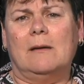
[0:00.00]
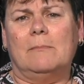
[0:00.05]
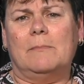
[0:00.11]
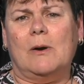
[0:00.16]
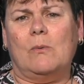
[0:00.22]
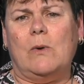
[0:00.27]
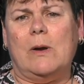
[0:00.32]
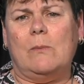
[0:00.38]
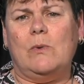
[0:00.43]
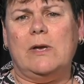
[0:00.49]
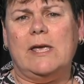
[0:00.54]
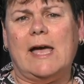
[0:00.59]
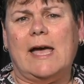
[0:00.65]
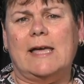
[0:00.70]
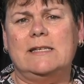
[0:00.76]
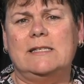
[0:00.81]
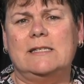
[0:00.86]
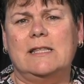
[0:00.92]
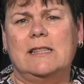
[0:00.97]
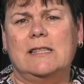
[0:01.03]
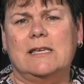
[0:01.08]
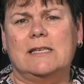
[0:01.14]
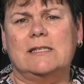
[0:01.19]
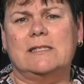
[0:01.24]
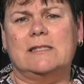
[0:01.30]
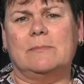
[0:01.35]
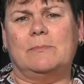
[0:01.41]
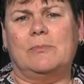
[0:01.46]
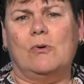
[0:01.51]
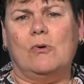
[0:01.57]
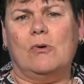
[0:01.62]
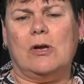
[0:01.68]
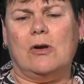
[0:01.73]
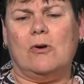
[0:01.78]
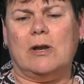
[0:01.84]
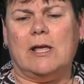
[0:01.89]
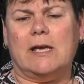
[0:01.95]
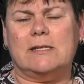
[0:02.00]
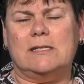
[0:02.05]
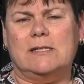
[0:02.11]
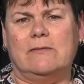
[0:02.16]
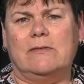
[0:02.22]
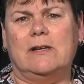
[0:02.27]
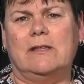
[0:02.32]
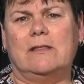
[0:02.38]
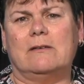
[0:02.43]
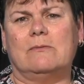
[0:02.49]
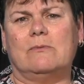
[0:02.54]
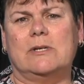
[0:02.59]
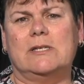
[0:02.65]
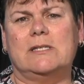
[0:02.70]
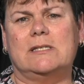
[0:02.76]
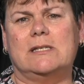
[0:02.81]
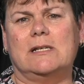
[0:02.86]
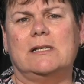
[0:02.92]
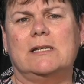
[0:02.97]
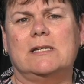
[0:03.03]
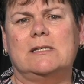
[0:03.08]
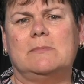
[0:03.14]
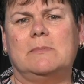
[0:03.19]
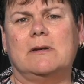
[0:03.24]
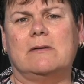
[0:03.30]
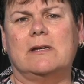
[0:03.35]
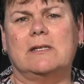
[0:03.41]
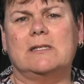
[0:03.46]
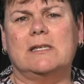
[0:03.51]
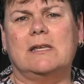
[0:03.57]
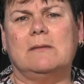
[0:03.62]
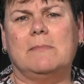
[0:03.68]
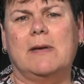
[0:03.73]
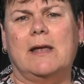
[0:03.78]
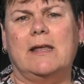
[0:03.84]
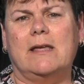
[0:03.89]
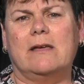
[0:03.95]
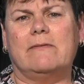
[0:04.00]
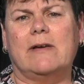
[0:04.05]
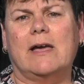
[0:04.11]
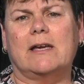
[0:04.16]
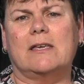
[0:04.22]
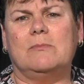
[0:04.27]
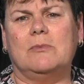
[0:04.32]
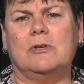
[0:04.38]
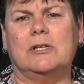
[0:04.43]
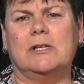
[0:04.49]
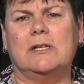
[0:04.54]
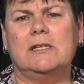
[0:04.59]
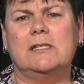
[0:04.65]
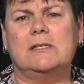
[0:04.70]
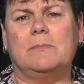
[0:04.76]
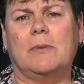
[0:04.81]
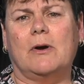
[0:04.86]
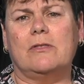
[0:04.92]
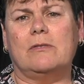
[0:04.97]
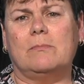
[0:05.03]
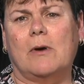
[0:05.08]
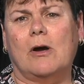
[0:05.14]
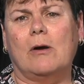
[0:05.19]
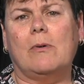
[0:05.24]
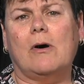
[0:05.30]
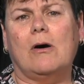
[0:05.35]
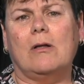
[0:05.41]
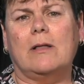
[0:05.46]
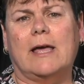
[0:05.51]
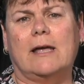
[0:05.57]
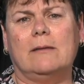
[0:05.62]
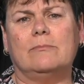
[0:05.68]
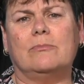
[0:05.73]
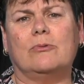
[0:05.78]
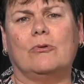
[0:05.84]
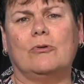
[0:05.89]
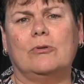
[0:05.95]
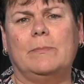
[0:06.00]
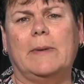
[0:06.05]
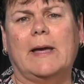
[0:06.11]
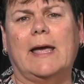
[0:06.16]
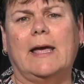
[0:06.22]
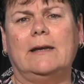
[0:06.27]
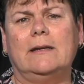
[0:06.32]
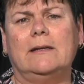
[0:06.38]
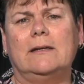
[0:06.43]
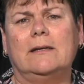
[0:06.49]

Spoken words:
But when we add to this the poor connectivity that we still experience in many of our communities, both mobile and broadband,